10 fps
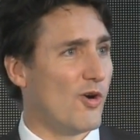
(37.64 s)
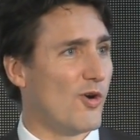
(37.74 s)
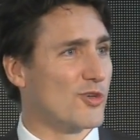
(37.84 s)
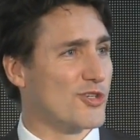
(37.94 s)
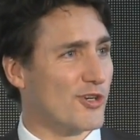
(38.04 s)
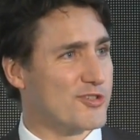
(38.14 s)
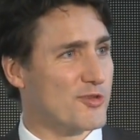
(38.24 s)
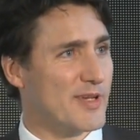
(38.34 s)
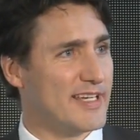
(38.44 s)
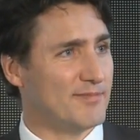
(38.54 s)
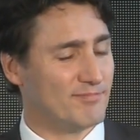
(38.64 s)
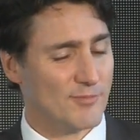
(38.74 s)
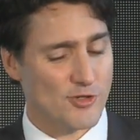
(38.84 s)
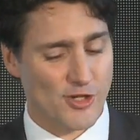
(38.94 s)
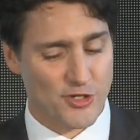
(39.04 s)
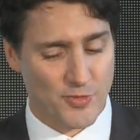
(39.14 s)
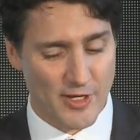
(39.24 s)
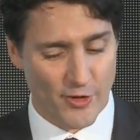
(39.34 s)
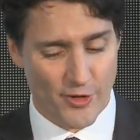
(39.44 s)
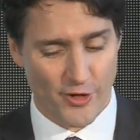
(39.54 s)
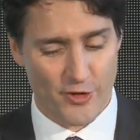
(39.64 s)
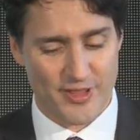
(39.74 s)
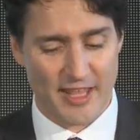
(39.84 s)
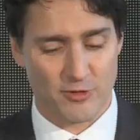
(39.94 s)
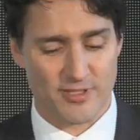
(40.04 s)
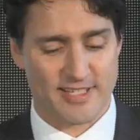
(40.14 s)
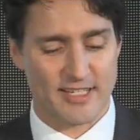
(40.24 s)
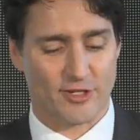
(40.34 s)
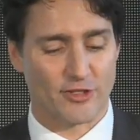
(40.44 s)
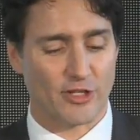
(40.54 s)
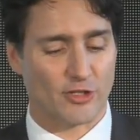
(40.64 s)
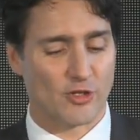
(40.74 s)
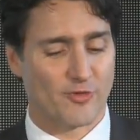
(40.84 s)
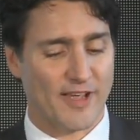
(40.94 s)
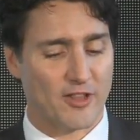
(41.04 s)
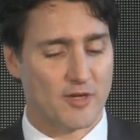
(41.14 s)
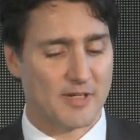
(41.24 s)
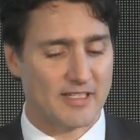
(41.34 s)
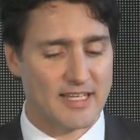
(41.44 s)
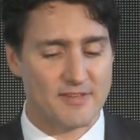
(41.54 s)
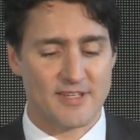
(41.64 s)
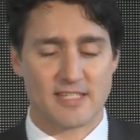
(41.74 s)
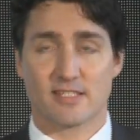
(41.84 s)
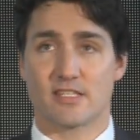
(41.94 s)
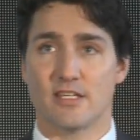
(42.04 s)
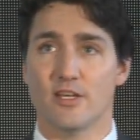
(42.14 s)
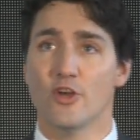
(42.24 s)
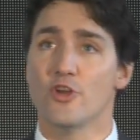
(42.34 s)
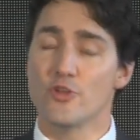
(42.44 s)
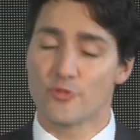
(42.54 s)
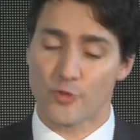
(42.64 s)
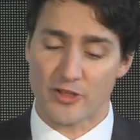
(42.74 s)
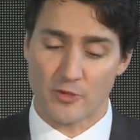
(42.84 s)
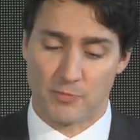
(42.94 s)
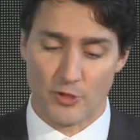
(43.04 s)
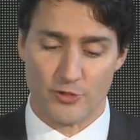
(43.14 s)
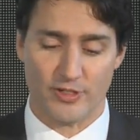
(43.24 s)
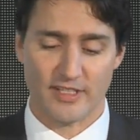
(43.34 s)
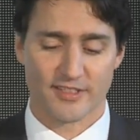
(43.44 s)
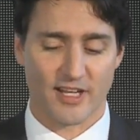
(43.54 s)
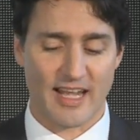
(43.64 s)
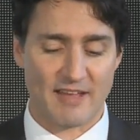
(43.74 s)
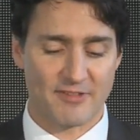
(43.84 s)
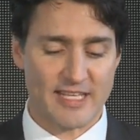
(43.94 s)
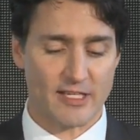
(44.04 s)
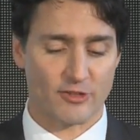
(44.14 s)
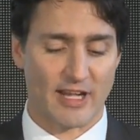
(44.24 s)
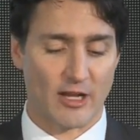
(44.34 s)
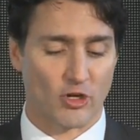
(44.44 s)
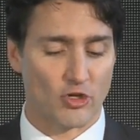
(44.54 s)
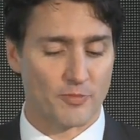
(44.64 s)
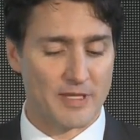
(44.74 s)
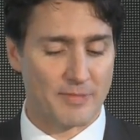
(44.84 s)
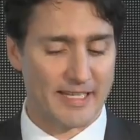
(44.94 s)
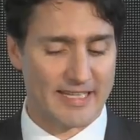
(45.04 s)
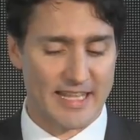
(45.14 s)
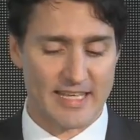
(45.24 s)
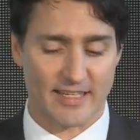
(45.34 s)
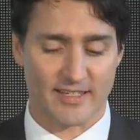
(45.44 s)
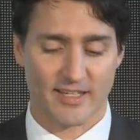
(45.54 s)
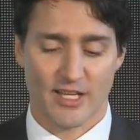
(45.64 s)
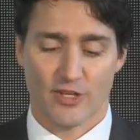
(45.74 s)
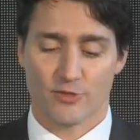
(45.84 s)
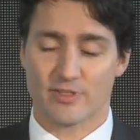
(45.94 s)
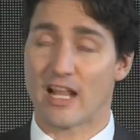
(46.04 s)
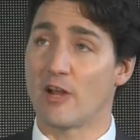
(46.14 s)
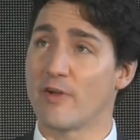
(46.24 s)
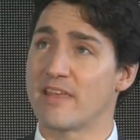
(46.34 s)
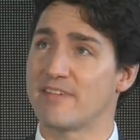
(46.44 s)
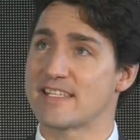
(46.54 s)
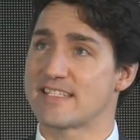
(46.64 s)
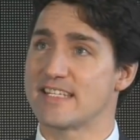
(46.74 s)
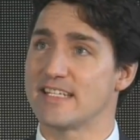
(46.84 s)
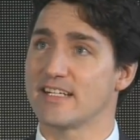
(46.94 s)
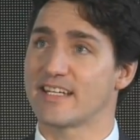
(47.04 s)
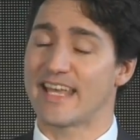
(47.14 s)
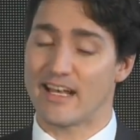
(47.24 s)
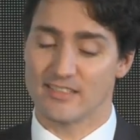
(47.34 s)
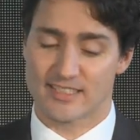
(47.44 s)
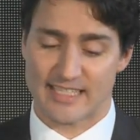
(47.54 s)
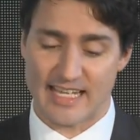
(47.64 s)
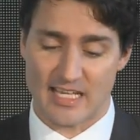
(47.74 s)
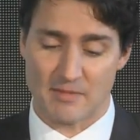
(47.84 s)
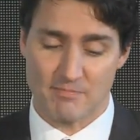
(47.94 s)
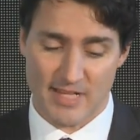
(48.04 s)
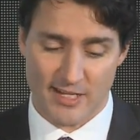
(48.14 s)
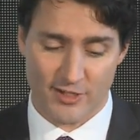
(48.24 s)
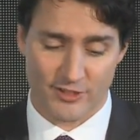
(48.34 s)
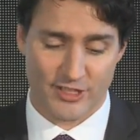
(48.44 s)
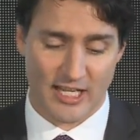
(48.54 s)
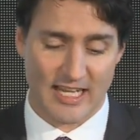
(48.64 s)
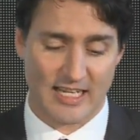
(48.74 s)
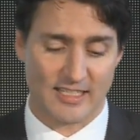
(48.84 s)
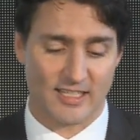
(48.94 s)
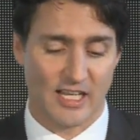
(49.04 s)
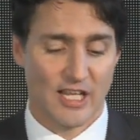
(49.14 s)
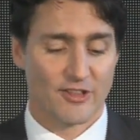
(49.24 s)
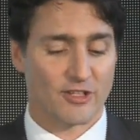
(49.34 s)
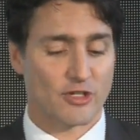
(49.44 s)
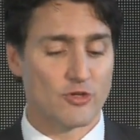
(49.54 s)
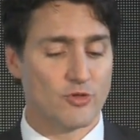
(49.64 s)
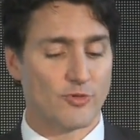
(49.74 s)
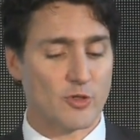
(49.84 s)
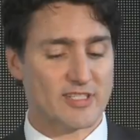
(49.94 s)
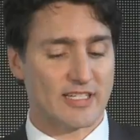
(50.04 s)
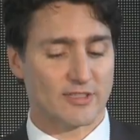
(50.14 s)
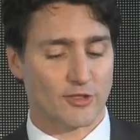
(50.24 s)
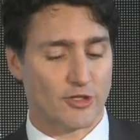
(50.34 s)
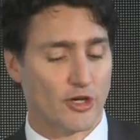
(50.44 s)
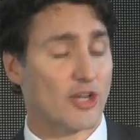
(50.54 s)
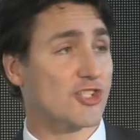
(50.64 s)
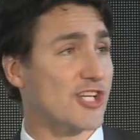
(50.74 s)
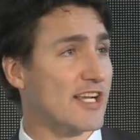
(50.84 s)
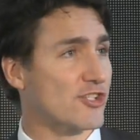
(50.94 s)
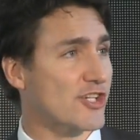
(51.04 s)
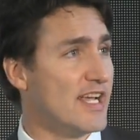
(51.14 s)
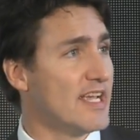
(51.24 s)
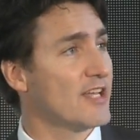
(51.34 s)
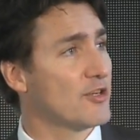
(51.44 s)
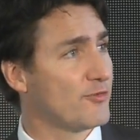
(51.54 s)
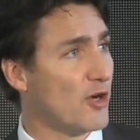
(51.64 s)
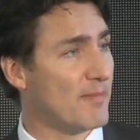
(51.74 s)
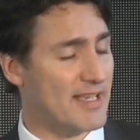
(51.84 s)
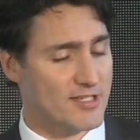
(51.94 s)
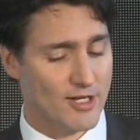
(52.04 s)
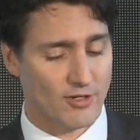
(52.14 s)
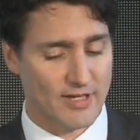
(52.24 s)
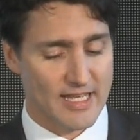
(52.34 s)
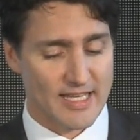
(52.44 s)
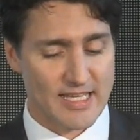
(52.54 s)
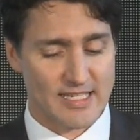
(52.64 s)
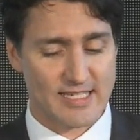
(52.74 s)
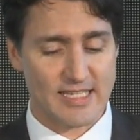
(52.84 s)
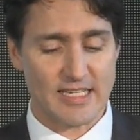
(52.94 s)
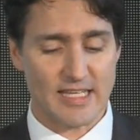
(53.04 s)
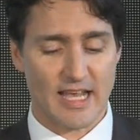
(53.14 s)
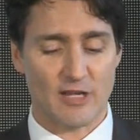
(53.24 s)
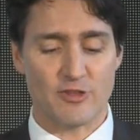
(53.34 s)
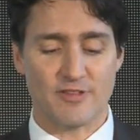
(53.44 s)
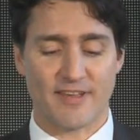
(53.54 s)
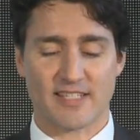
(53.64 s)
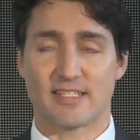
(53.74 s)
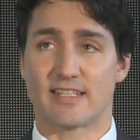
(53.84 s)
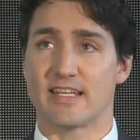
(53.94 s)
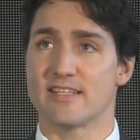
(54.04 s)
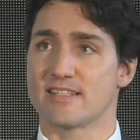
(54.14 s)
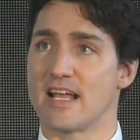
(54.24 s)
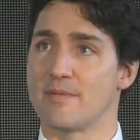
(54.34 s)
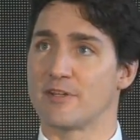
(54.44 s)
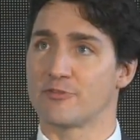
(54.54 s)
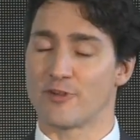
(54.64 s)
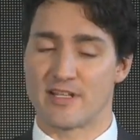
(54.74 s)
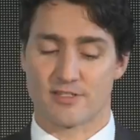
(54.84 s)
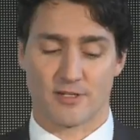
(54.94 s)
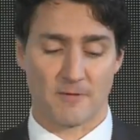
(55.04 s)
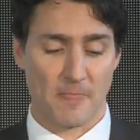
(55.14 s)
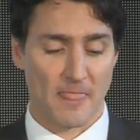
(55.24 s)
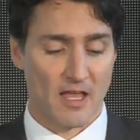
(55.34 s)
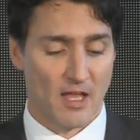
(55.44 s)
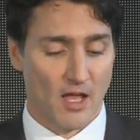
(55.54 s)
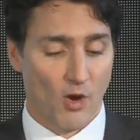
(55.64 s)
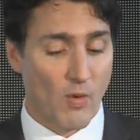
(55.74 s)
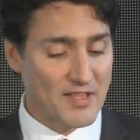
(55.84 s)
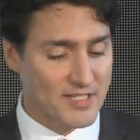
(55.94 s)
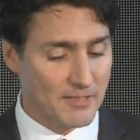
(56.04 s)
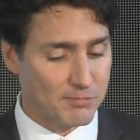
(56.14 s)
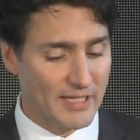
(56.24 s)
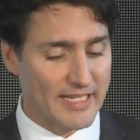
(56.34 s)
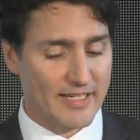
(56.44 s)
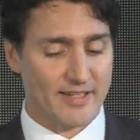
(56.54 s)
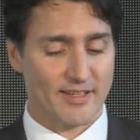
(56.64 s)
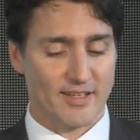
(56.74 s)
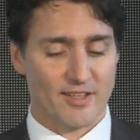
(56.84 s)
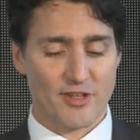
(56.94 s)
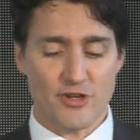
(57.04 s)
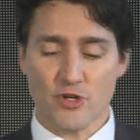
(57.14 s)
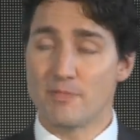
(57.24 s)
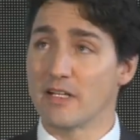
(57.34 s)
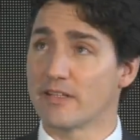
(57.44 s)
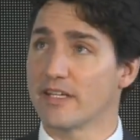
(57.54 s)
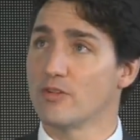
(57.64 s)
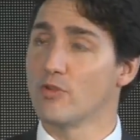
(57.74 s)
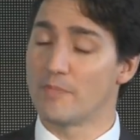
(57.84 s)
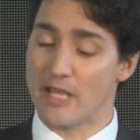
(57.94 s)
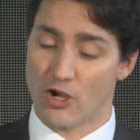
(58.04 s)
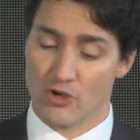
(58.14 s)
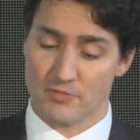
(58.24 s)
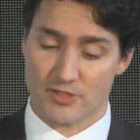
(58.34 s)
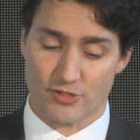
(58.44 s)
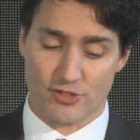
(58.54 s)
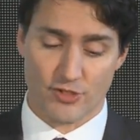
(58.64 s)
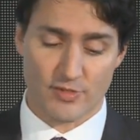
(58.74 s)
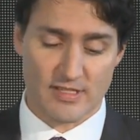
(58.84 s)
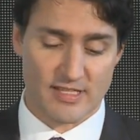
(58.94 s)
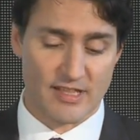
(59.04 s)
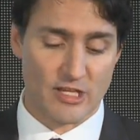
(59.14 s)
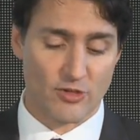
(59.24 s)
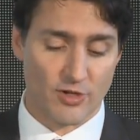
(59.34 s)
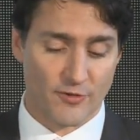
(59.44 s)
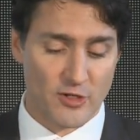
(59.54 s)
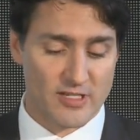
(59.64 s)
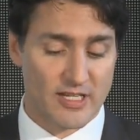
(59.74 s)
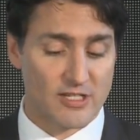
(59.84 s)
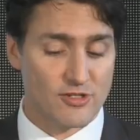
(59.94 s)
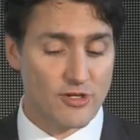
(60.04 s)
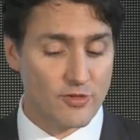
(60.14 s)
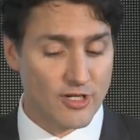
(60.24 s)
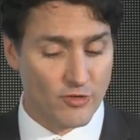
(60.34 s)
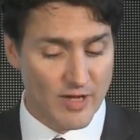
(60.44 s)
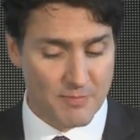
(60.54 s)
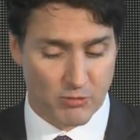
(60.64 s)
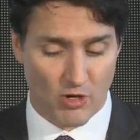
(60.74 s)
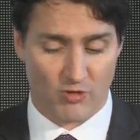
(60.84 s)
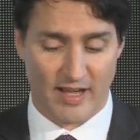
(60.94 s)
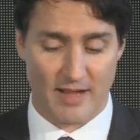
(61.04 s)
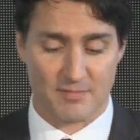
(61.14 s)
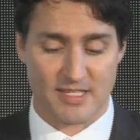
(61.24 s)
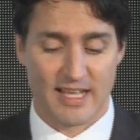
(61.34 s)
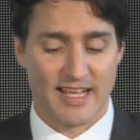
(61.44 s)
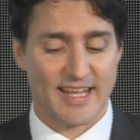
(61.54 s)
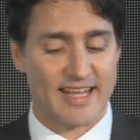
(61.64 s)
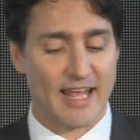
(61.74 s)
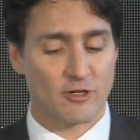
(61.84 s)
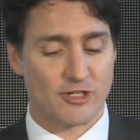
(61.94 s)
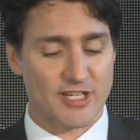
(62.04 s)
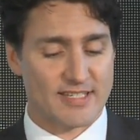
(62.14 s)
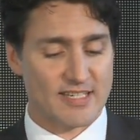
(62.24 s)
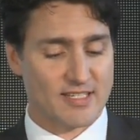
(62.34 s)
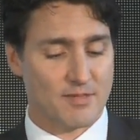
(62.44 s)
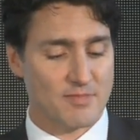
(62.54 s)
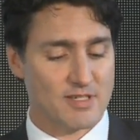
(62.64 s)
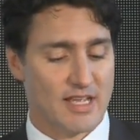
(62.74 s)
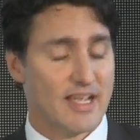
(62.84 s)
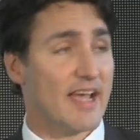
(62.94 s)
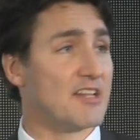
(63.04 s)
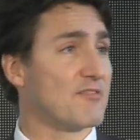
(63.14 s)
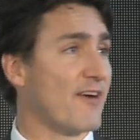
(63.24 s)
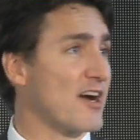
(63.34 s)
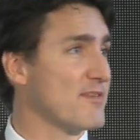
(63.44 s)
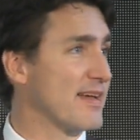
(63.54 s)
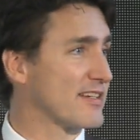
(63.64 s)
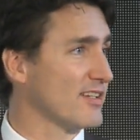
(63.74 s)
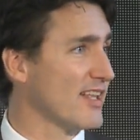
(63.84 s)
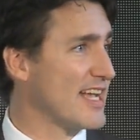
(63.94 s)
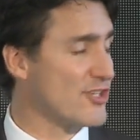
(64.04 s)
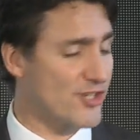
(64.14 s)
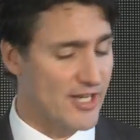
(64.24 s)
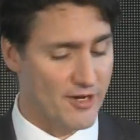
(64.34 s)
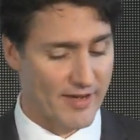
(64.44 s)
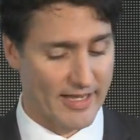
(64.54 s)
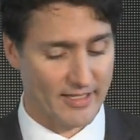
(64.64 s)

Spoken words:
Aujourd'hui, je suis heureux d'annoncer que notre gouvernement investit une fois de plus dans l'avenir de la Colombie-Britannique. Nous allons investir 45 millions de dollars dans un nouveau centre de recherche et de formation ici à l'Université Simon Fraser. Once completed, the new building will be home to students in the university's new degree programs in energy systems and environmental engineering.